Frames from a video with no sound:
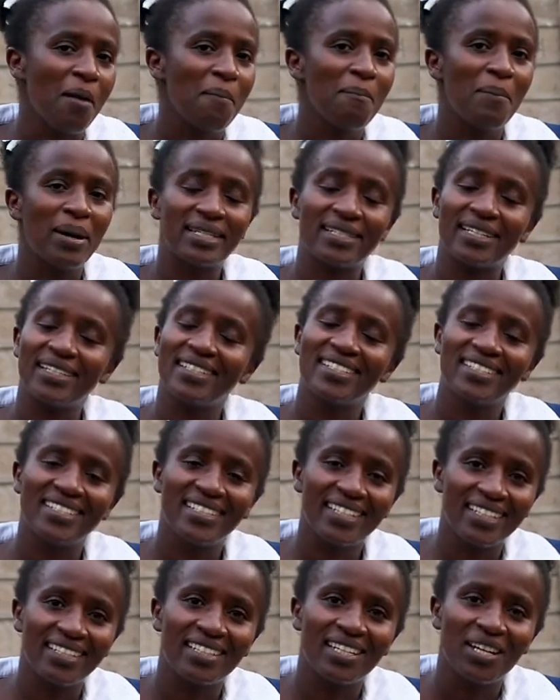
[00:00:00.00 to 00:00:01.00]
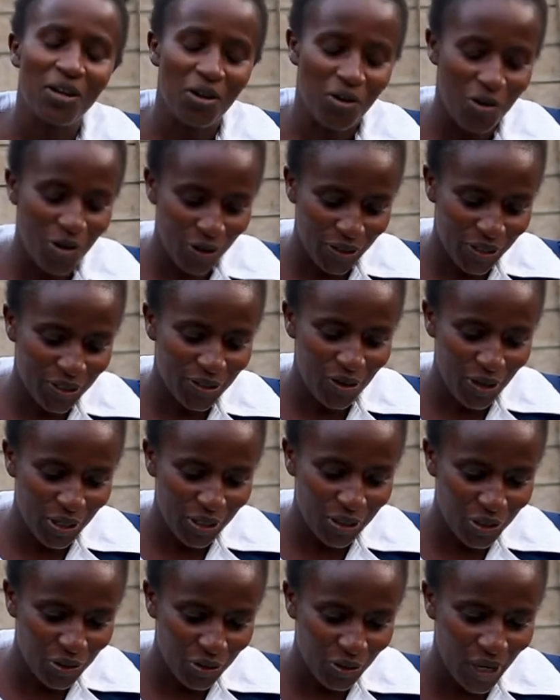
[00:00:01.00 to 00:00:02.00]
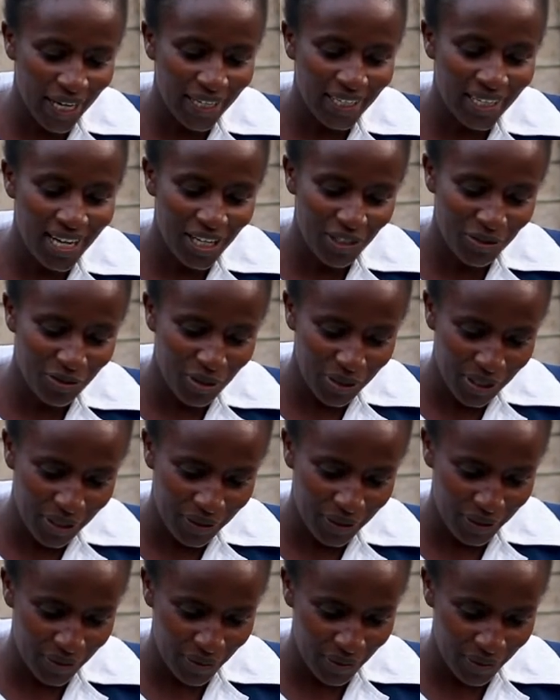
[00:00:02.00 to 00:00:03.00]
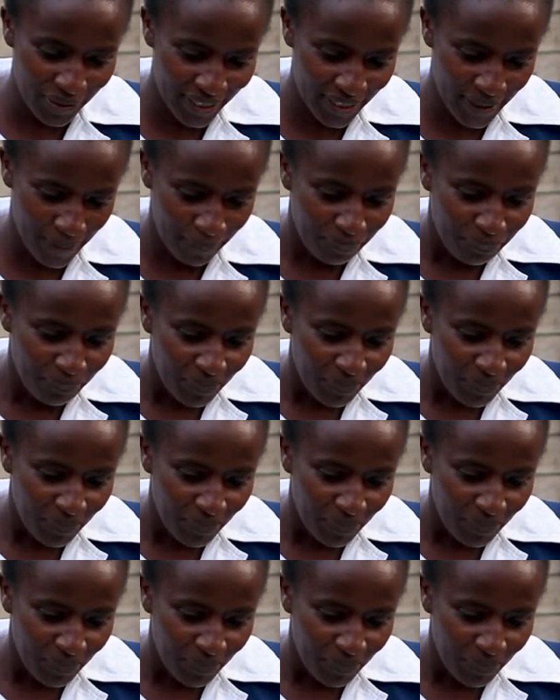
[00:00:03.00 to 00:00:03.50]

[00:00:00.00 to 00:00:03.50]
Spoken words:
but indeed, God is going to enlarge your territories.